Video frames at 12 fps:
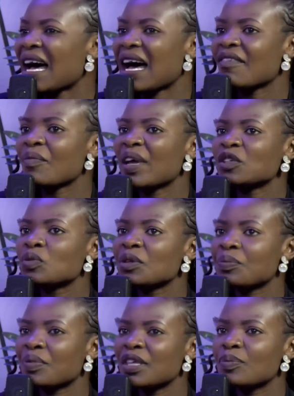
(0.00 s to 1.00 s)
I've met
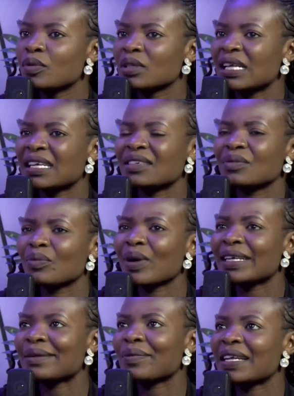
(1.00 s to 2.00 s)
with people that
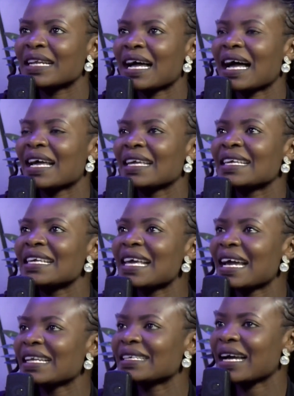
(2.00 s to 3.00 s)
when I
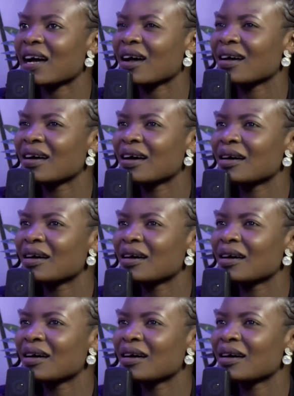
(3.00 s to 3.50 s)
hear their